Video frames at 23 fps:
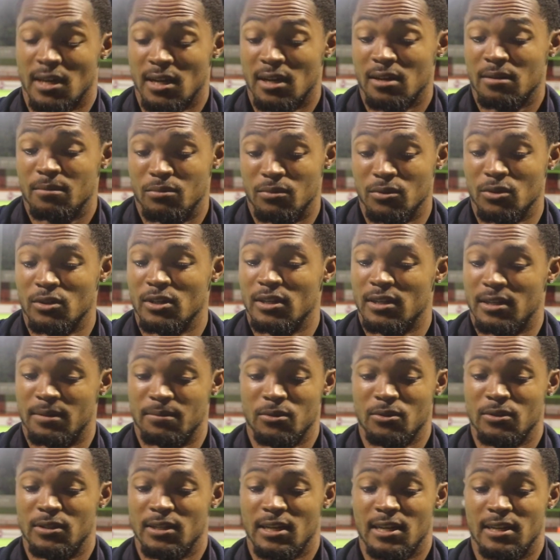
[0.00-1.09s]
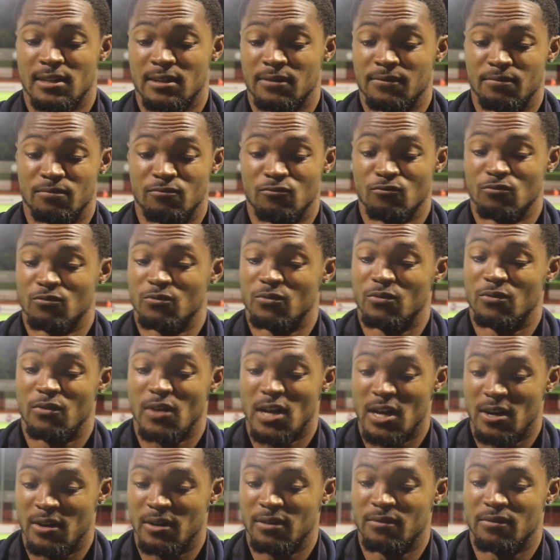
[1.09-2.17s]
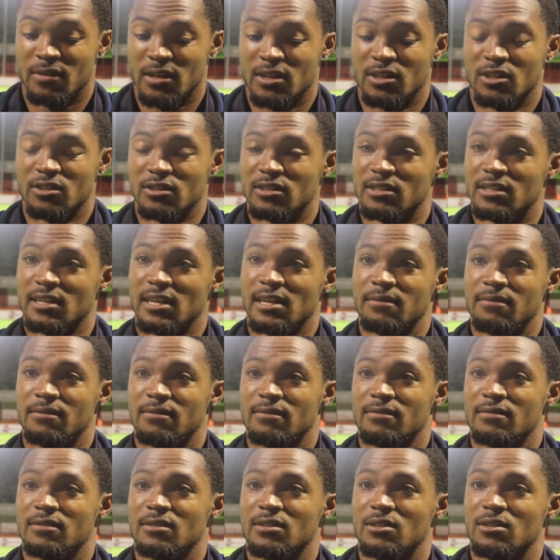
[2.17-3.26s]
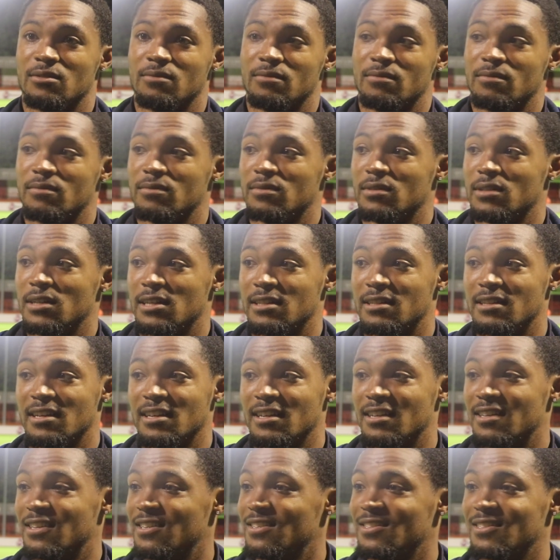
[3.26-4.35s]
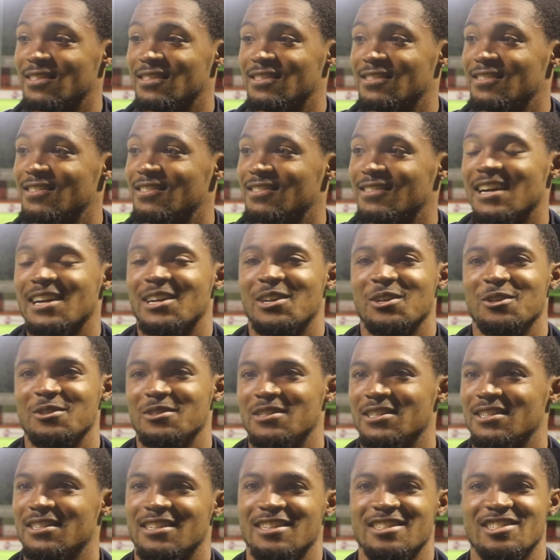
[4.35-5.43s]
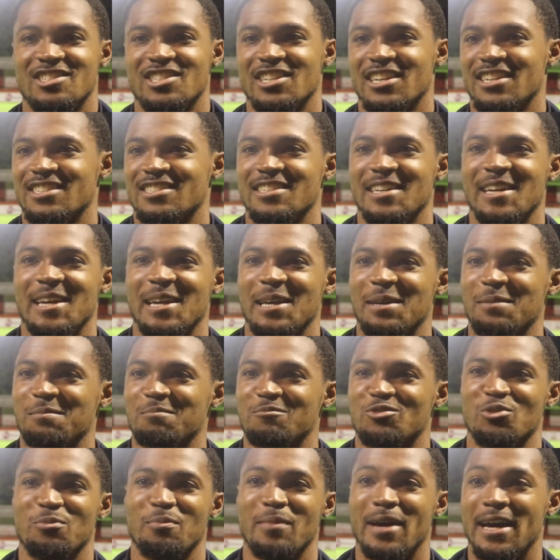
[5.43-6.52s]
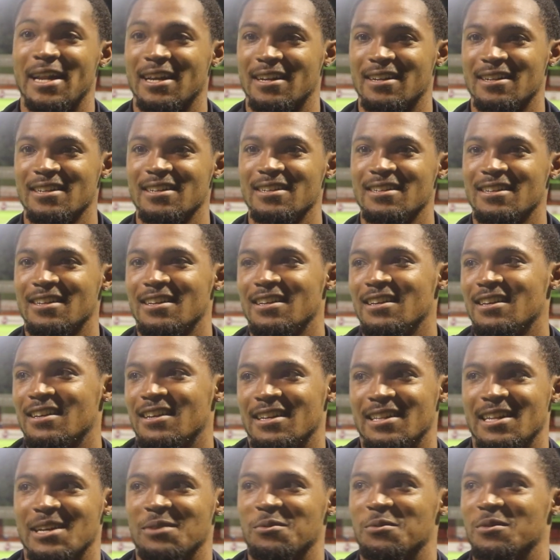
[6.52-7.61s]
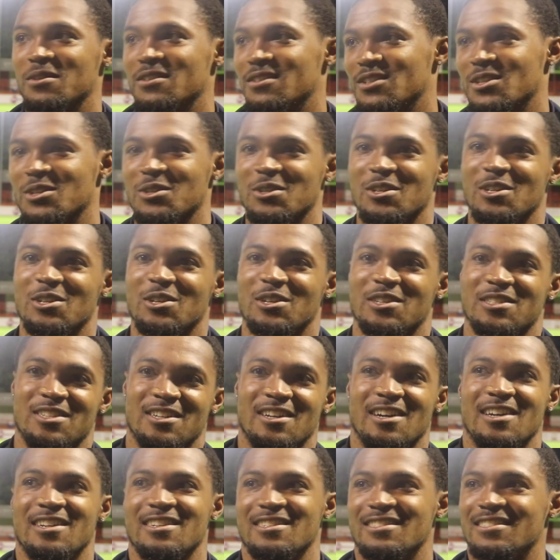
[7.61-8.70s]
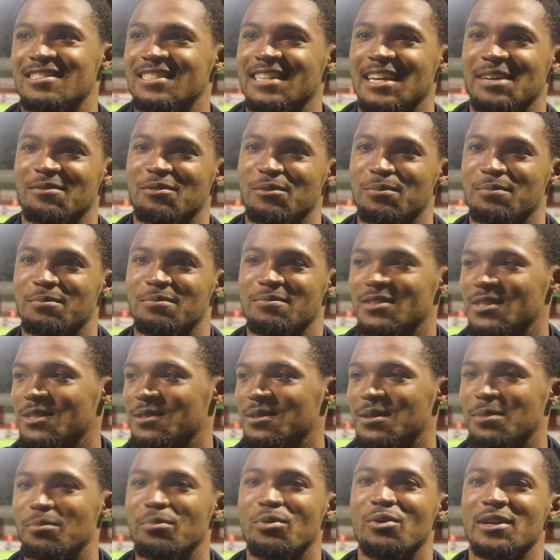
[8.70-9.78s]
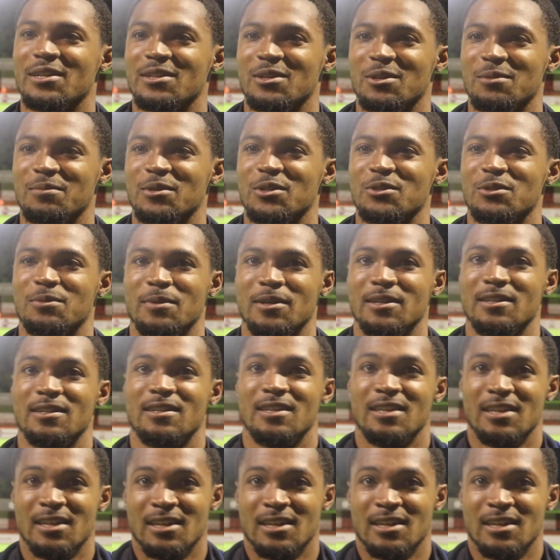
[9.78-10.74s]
Yeah, Booty Booty had a very very good save. You know, I think that goes in, it can change the game dramatically. And then we're, you know, looking to kind of save a, you know, a point almost, but